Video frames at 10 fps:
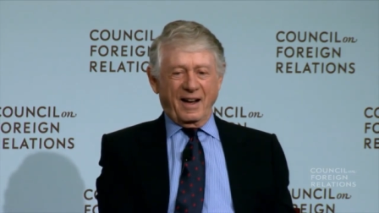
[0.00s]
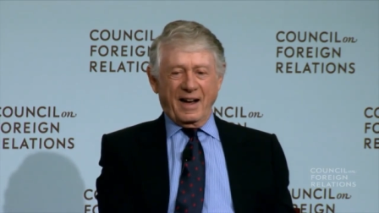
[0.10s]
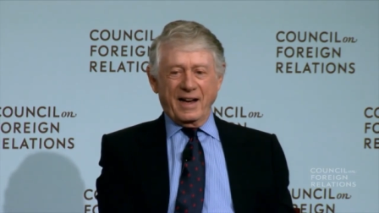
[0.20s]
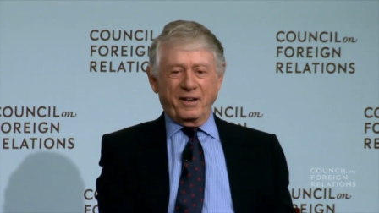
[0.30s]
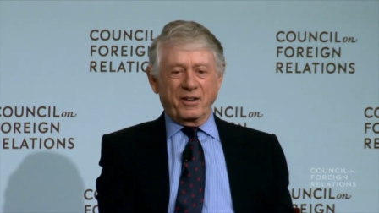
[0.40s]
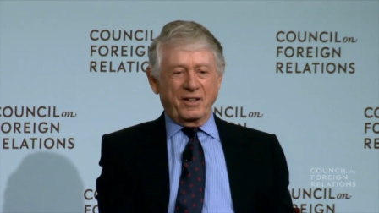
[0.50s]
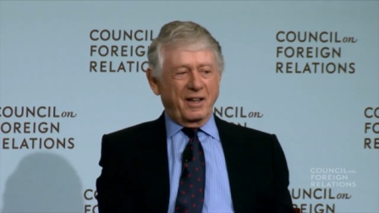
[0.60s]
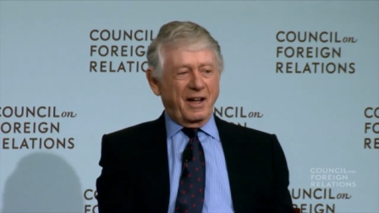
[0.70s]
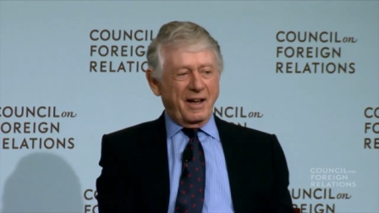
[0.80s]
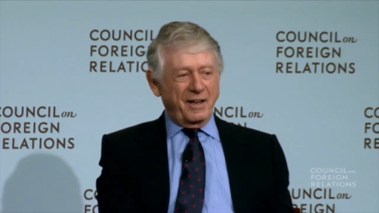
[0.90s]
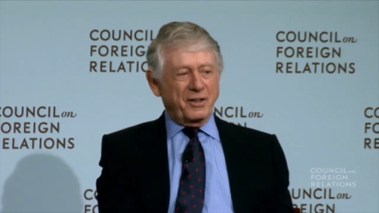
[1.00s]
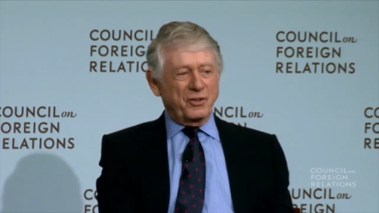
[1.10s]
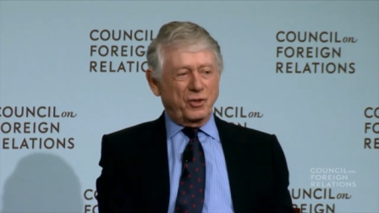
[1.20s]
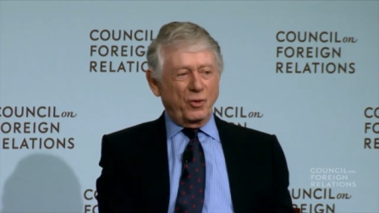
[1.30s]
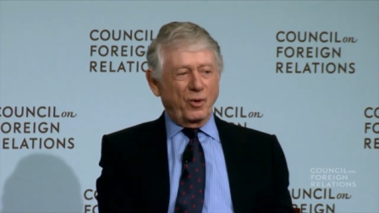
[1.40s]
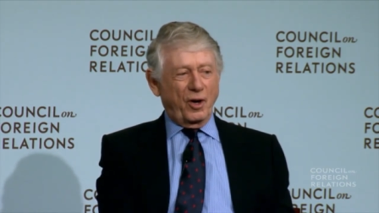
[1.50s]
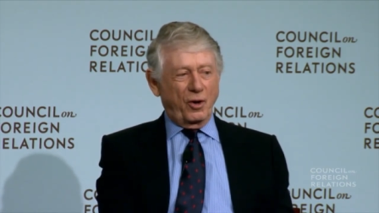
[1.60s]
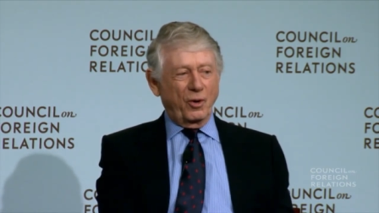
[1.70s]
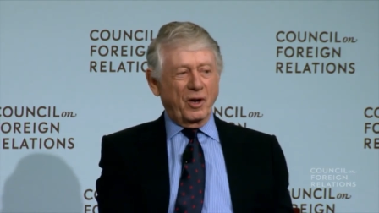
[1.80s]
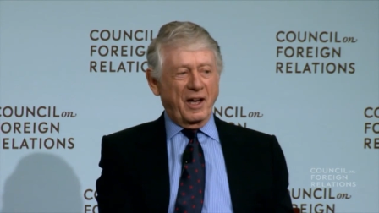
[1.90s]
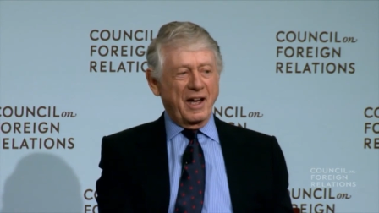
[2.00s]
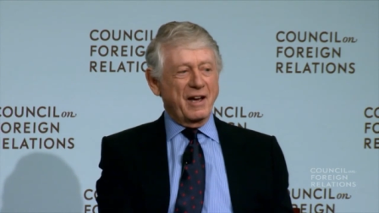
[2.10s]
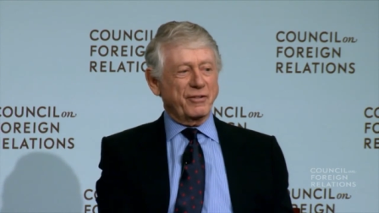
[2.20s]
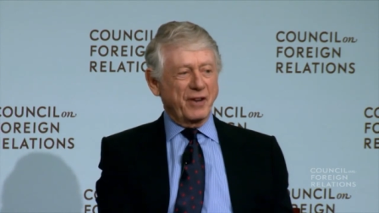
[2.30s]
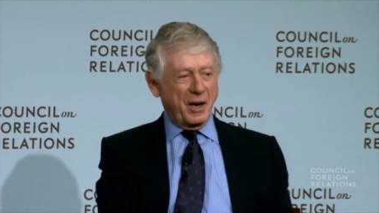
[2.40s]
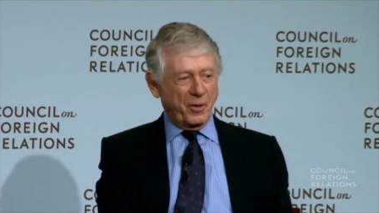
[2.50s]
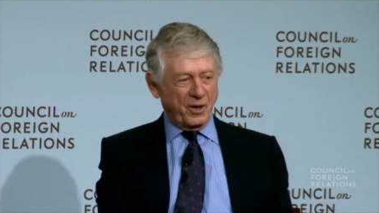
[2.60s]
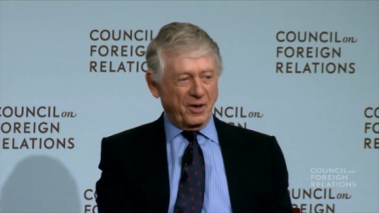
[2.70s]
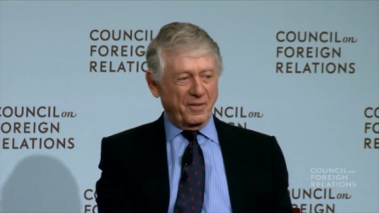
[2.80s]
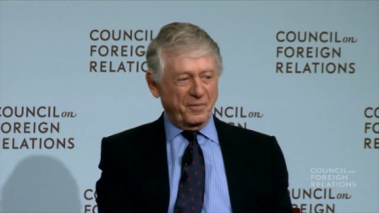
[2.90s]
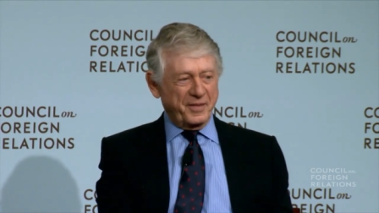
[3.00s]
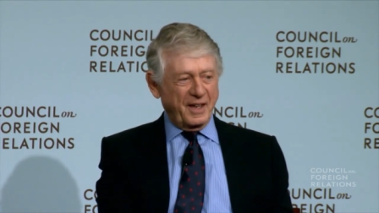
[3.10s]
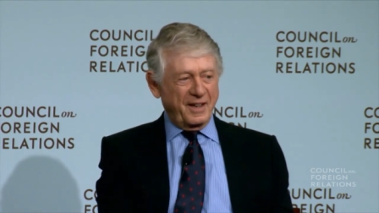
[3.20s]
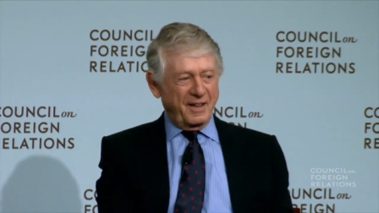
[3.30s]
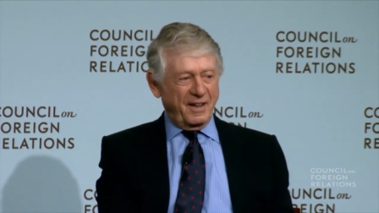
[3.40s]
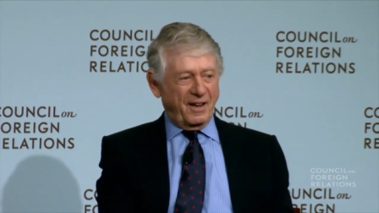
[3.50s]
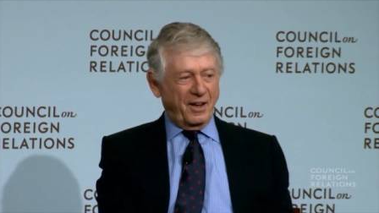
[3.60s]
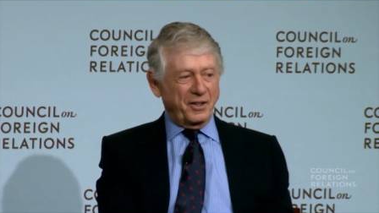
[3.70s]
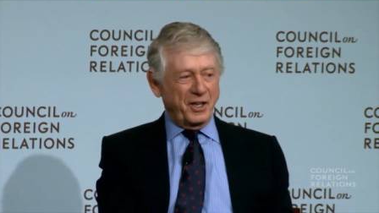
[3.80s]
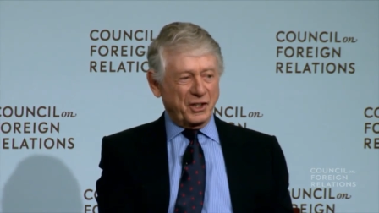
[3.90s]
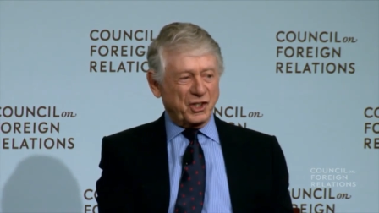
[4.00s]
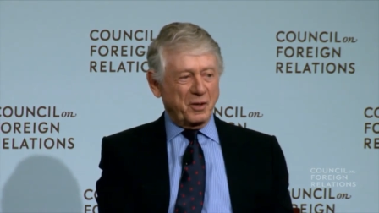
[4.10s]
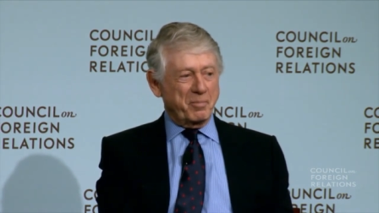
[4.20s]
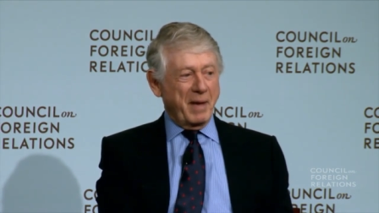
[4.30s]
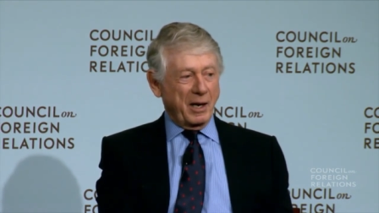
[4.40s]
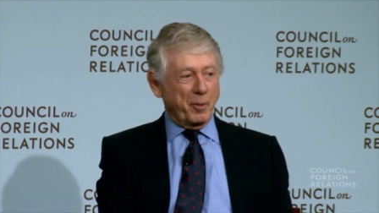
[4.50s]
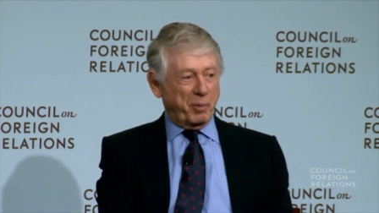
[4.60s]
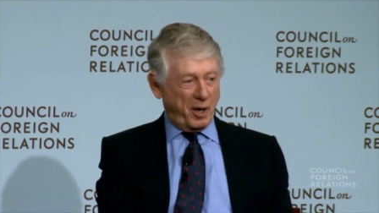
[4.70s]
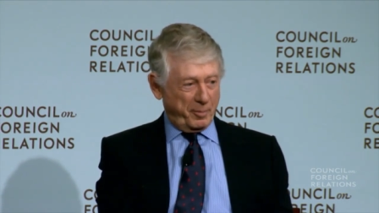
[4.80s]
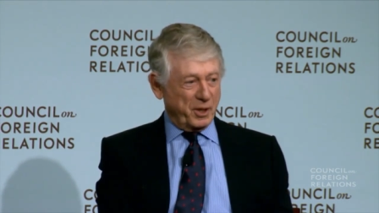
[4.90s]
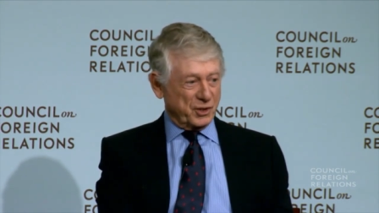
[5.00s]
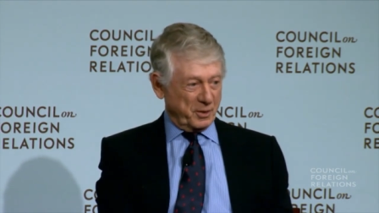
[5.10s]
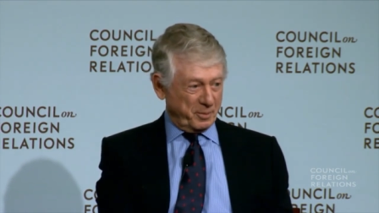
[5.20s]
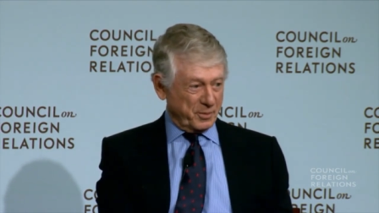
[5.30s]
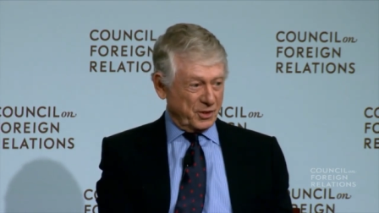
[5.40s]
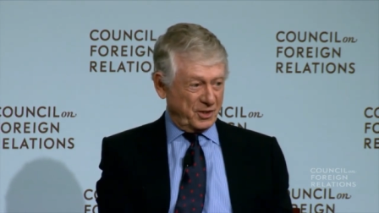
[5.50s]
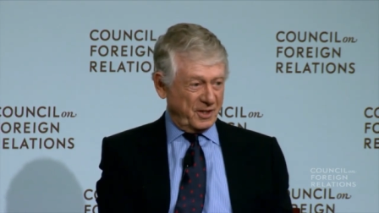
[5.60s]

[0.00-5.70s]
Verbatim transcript: I could, I could do a whole half hour on Nixon malapropisms.